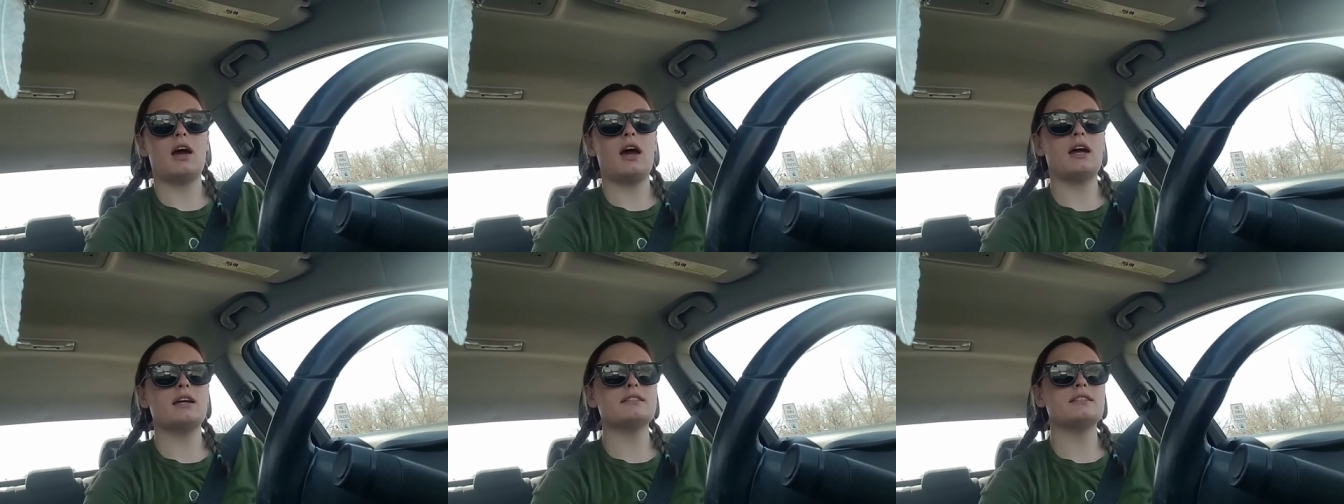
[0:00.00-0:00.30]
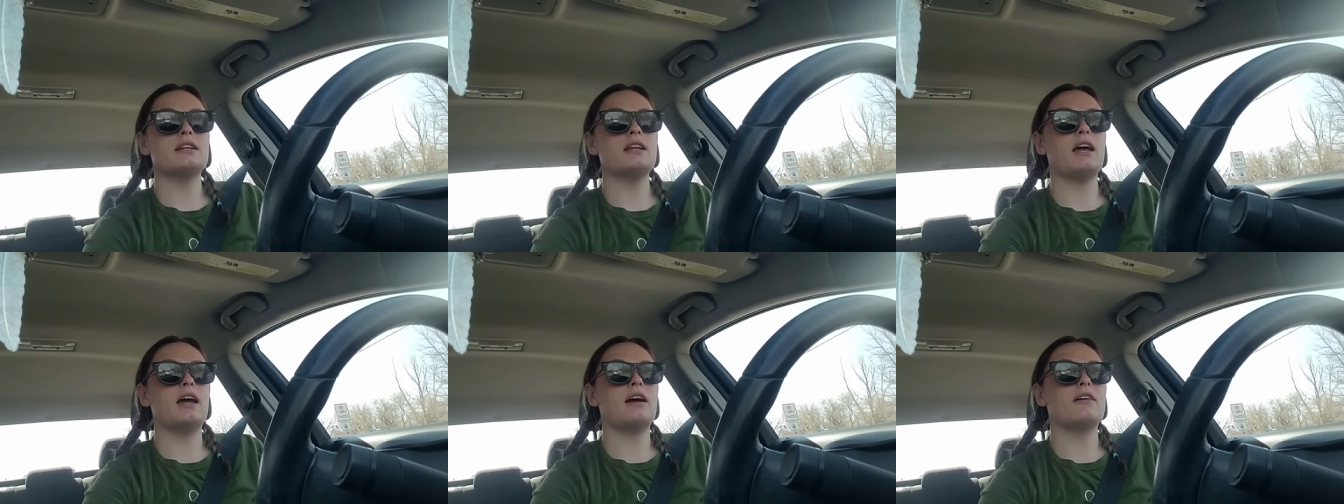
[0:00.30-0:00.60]
I
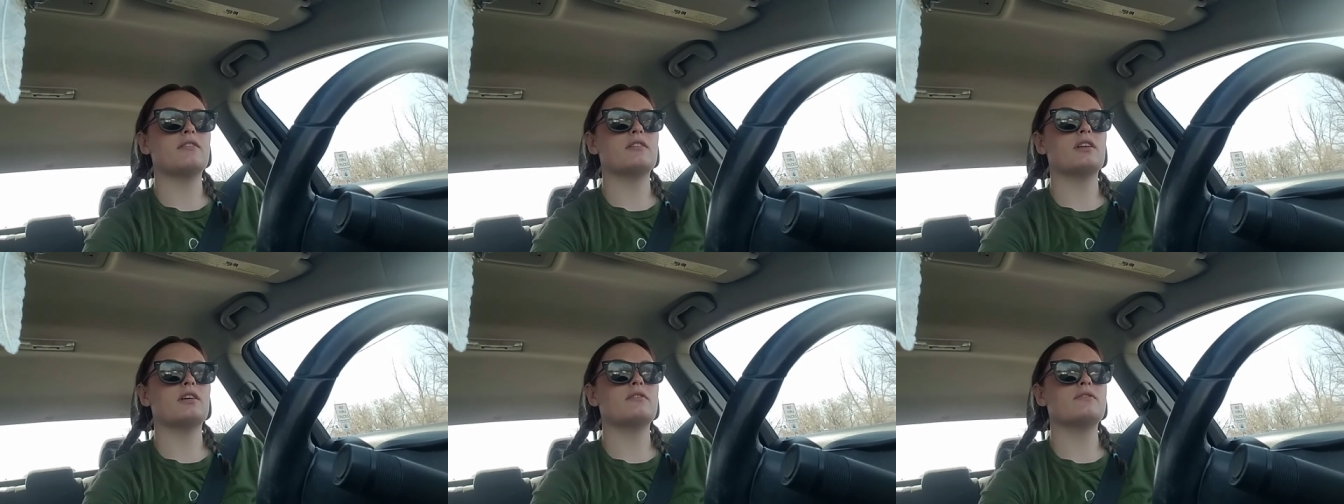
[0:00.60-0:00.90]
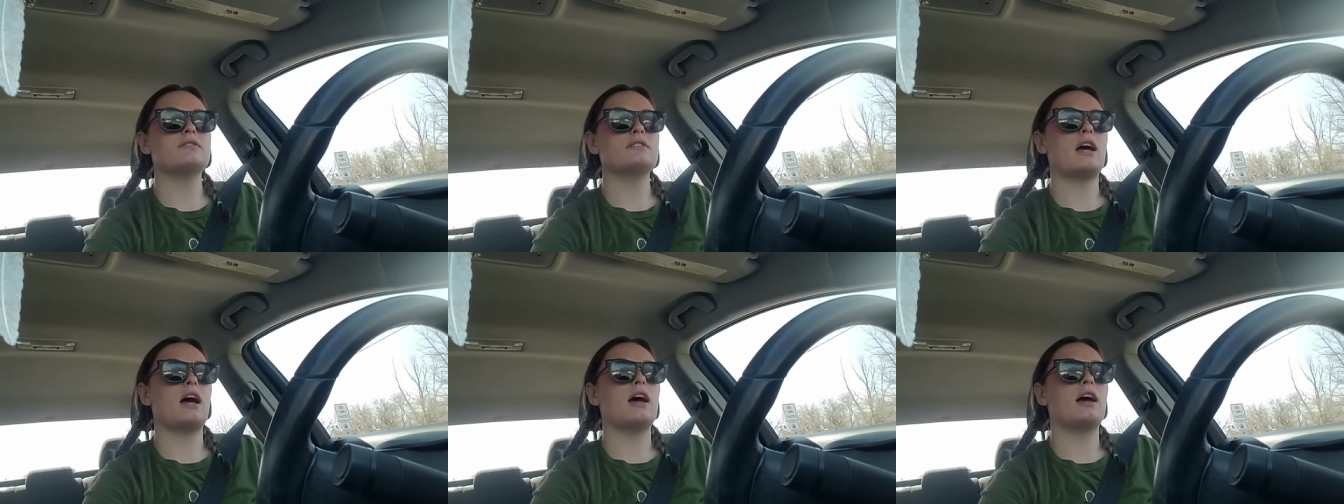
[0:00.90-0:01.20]
didn't have
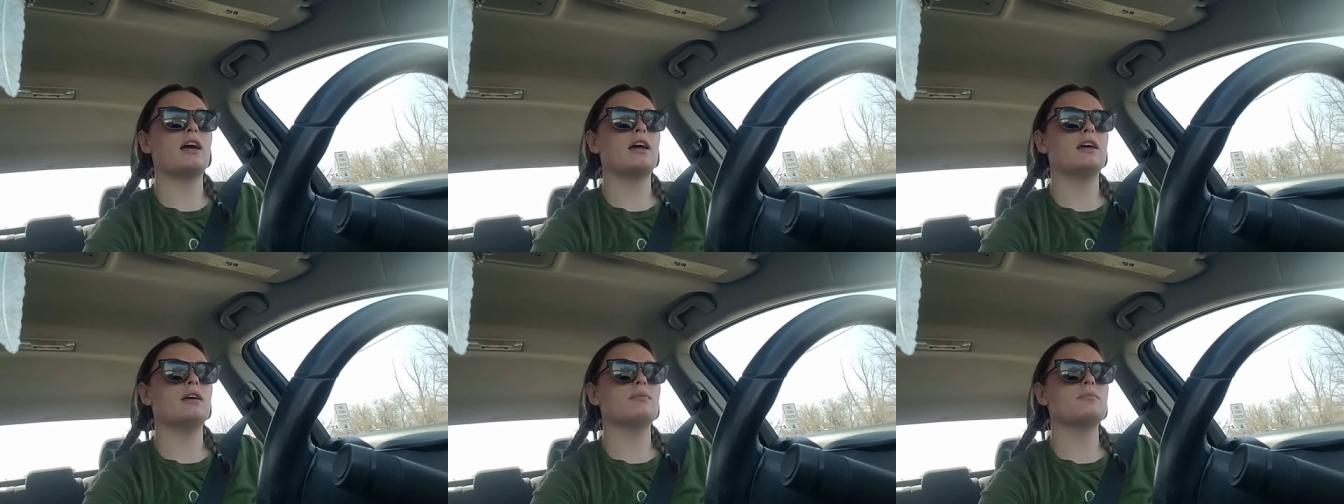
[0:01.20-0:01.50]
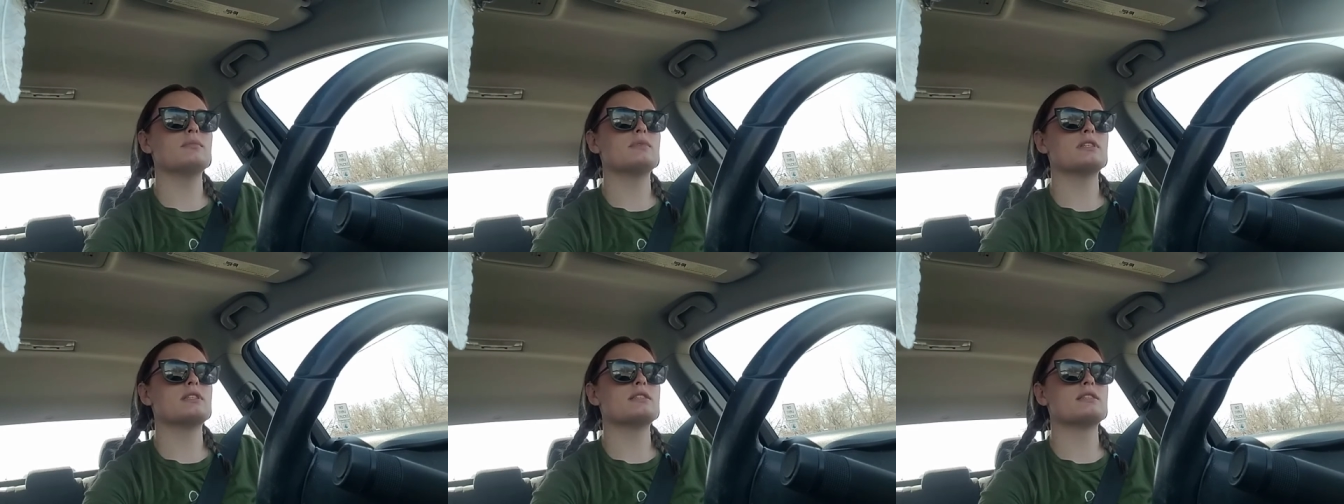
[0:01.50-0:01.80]
enough
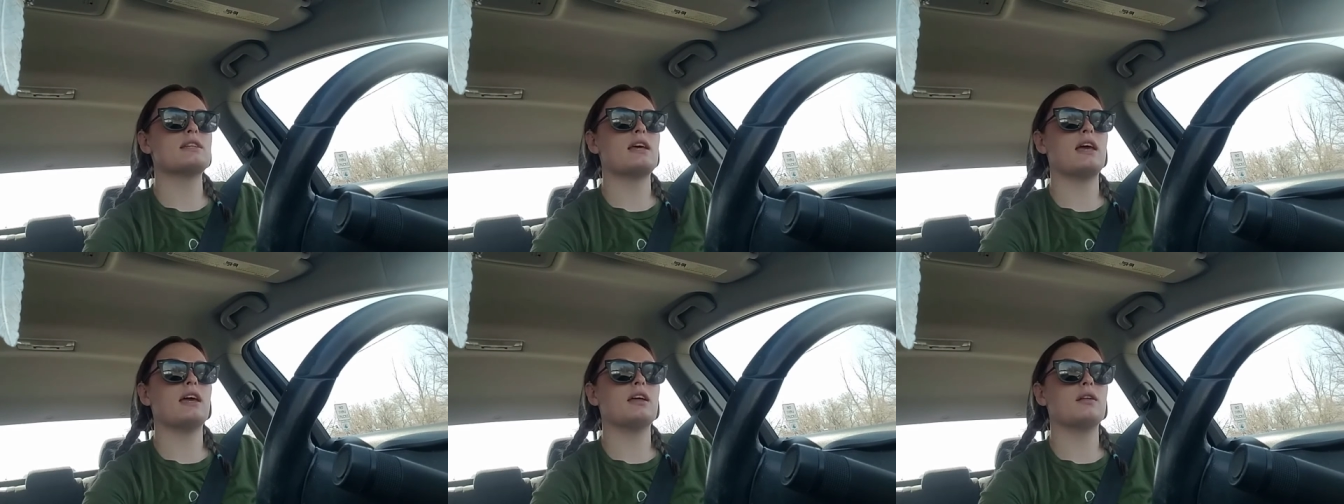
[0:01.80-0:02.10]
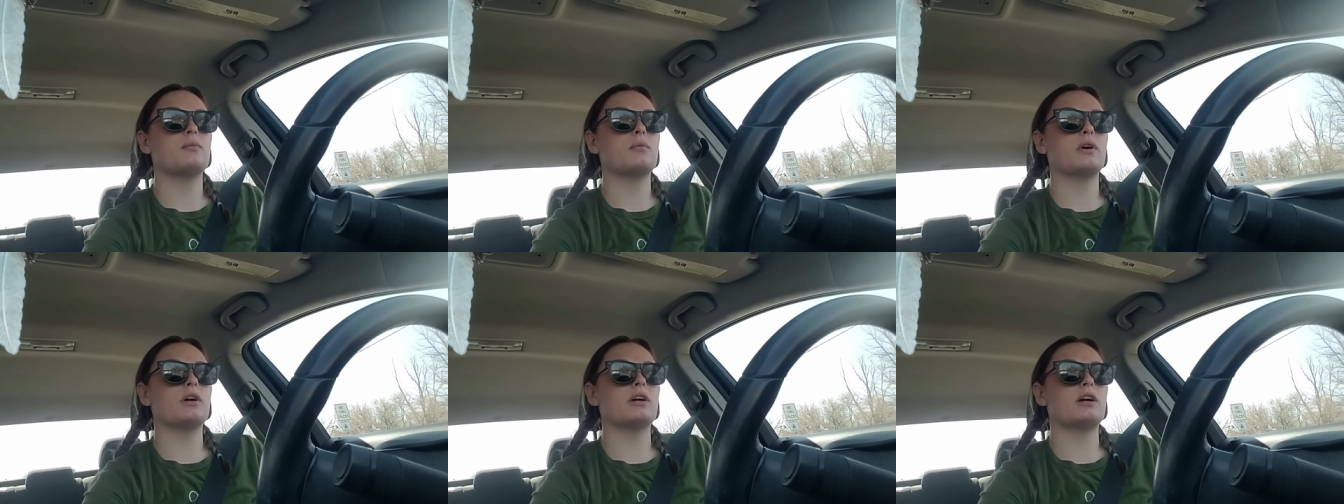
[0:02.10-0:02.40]
time to stay
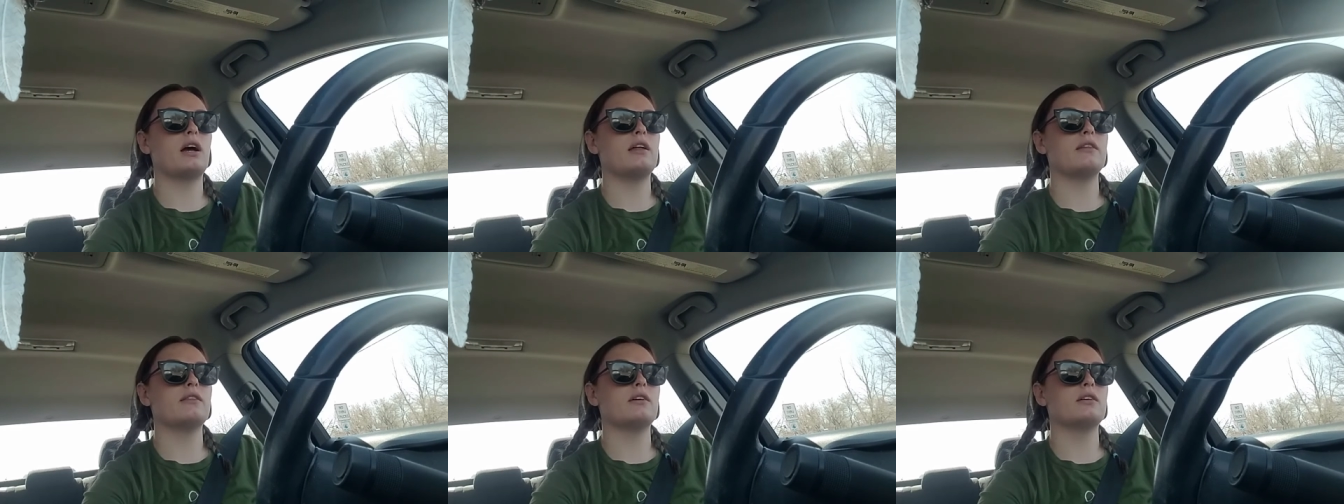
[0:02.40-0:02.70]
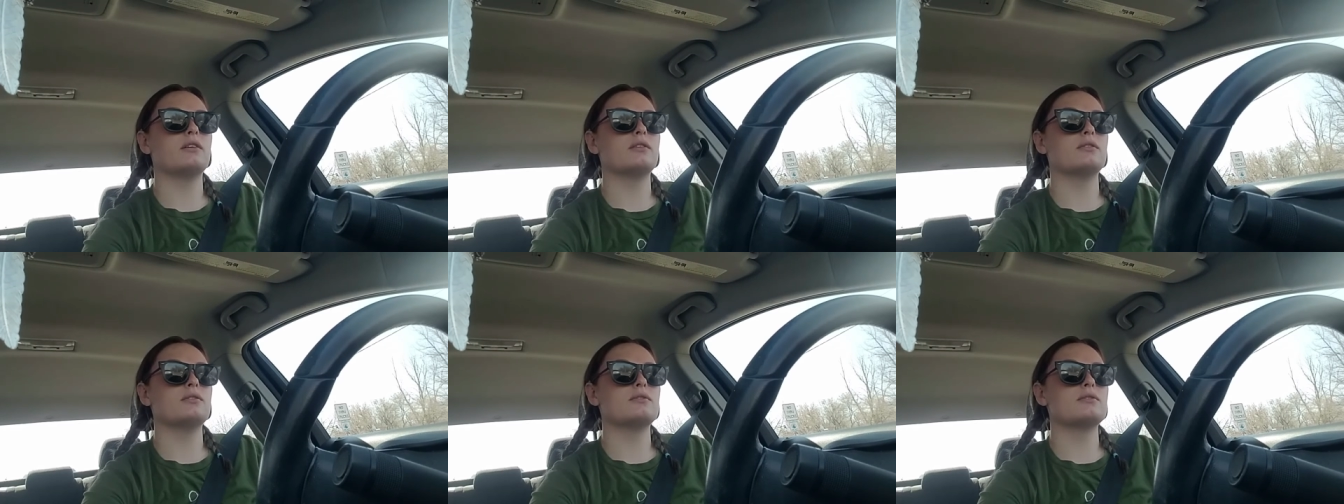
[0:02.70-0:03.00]
and work on
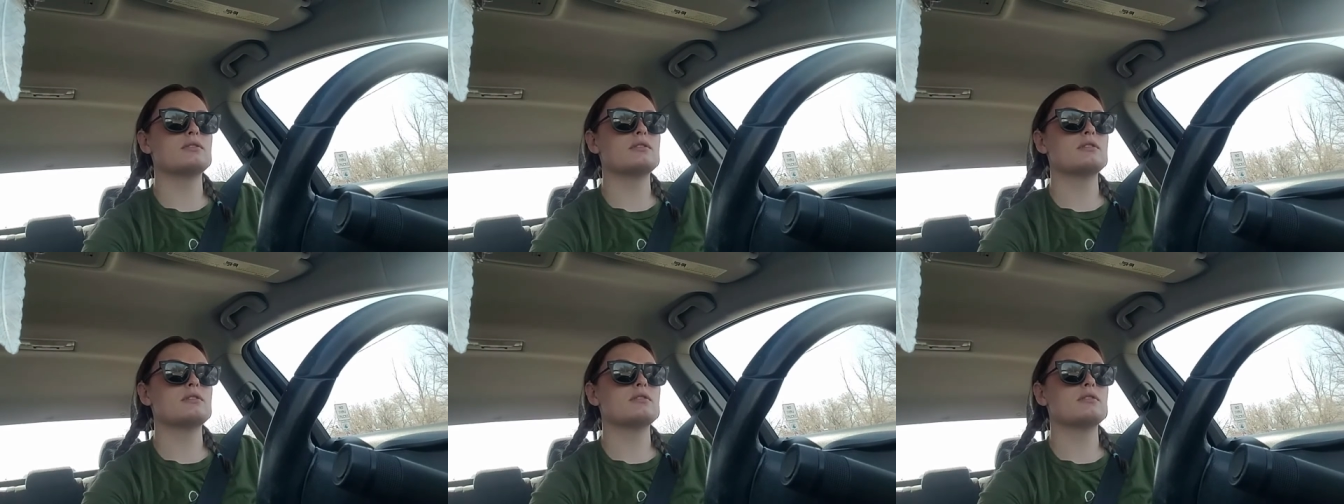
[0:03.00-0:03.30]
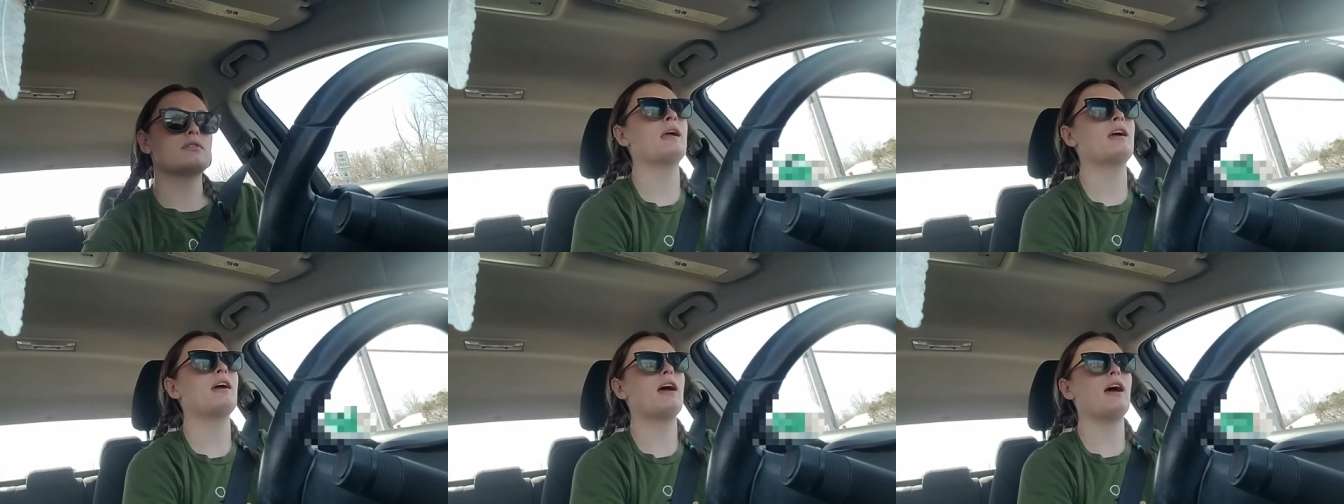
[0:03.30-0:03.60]

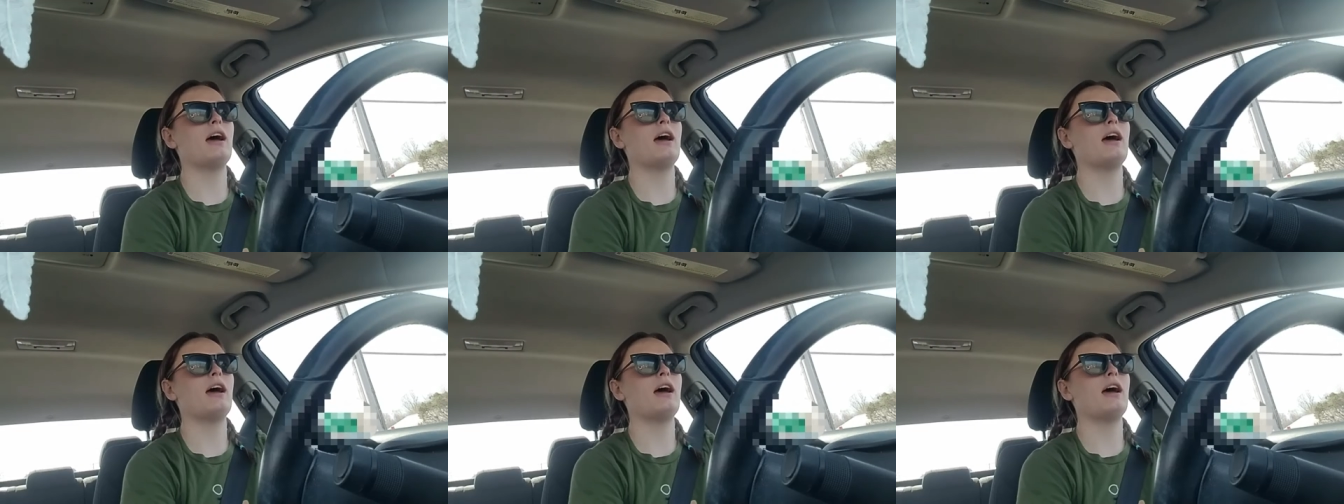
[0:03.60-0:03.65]
those.